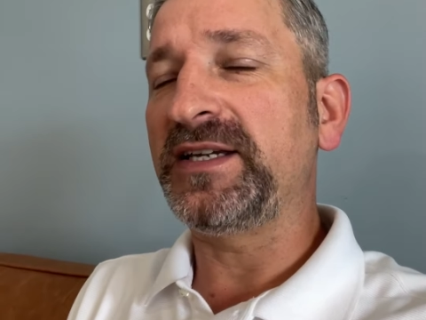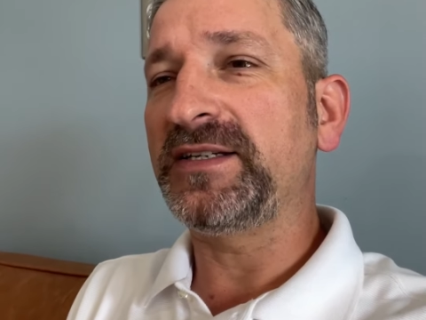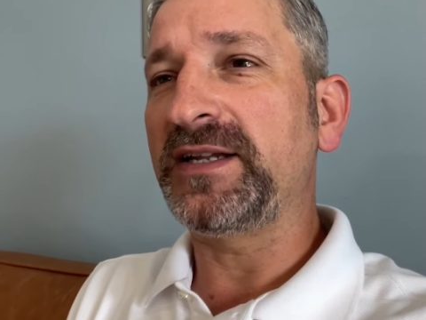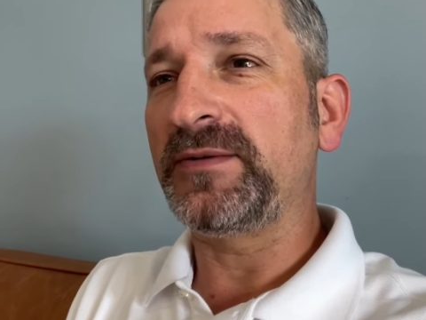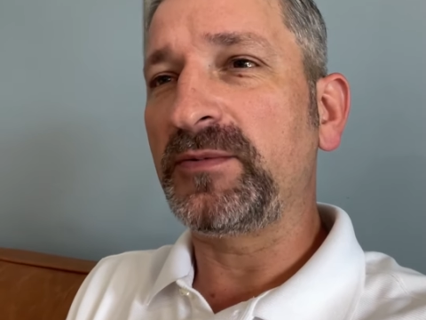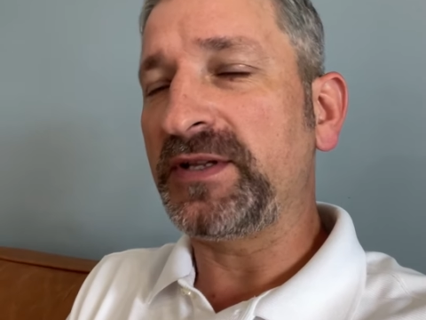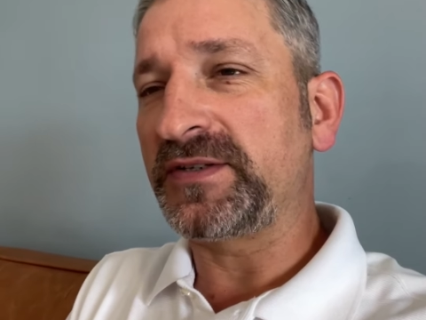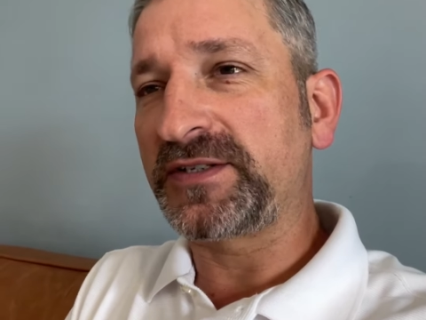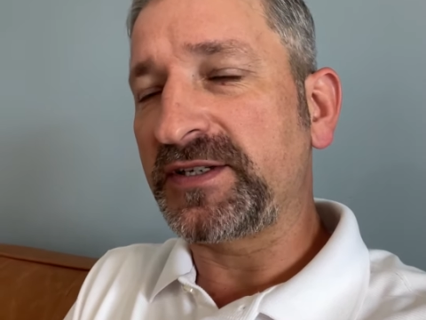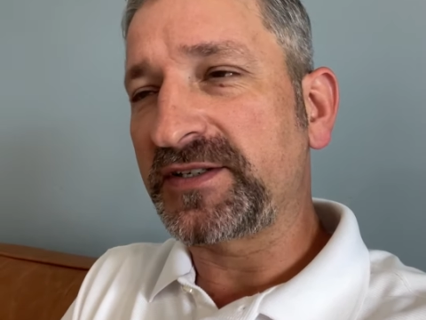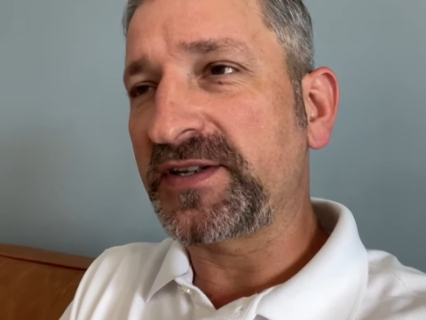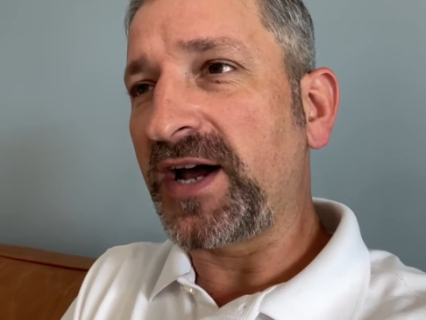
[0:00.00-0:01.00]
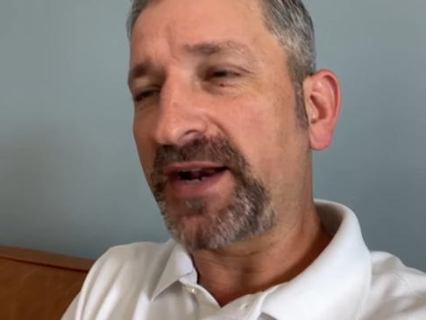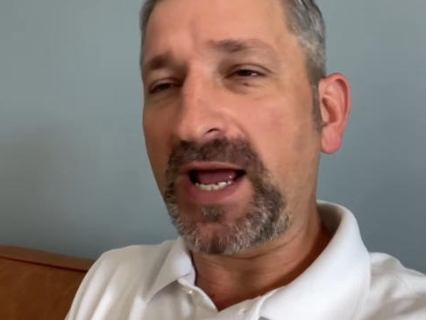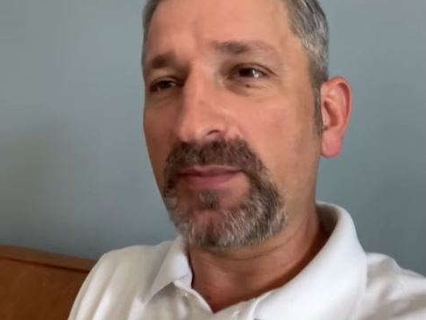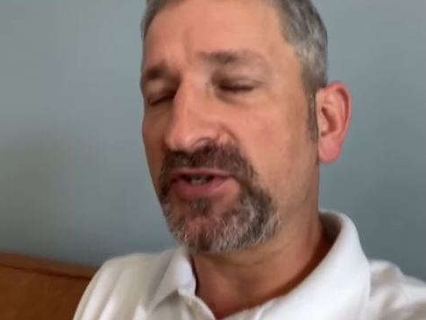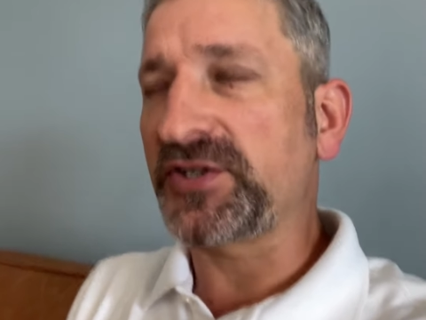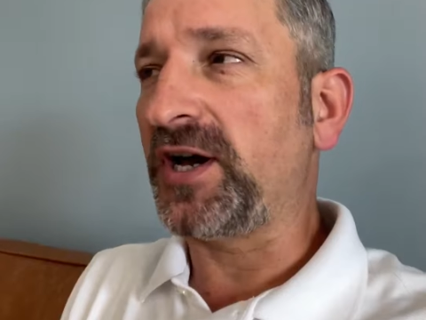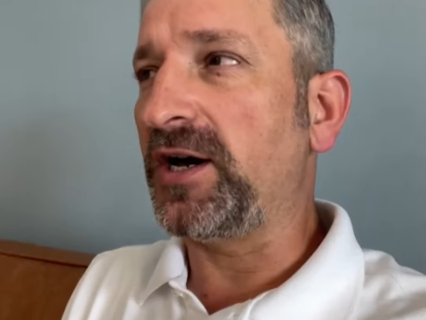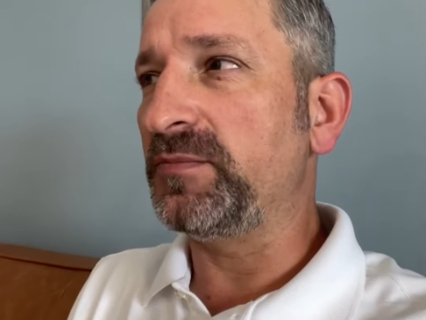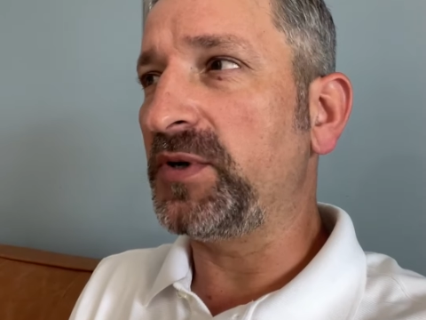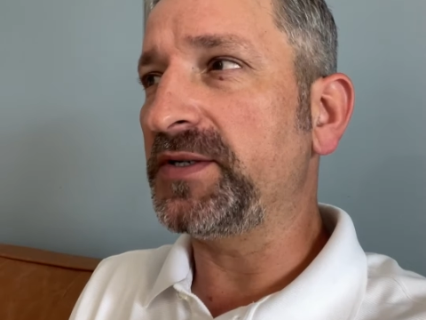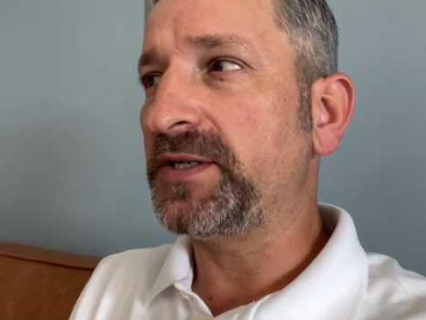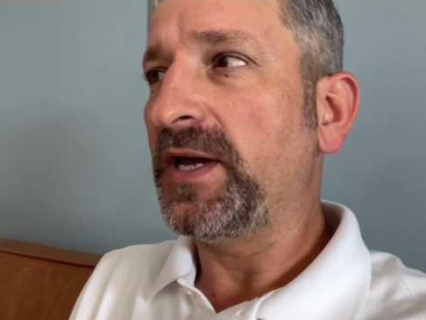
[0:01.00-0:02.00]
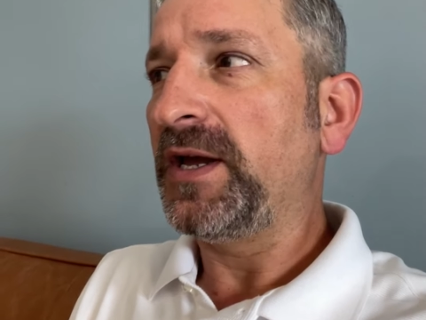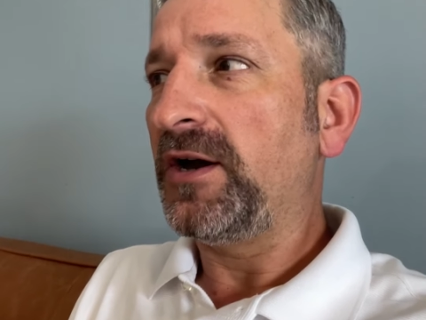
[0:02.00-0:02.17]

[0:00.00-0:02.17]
It's not Amazon, but